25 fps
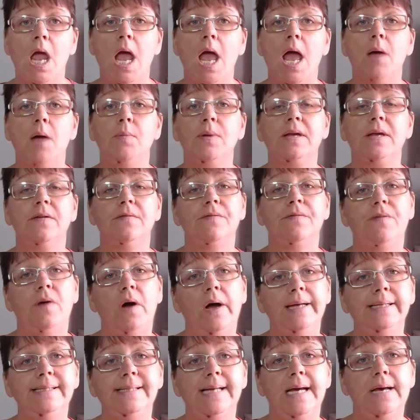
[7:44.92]
And we can
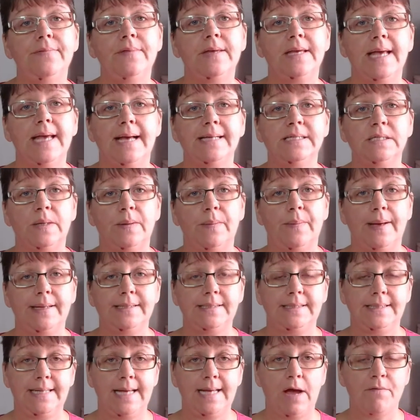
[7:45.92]
find out the gas
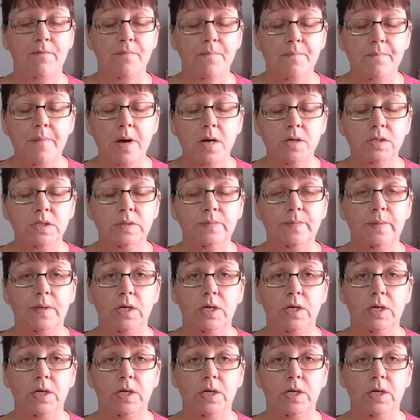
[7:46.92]
capacity of most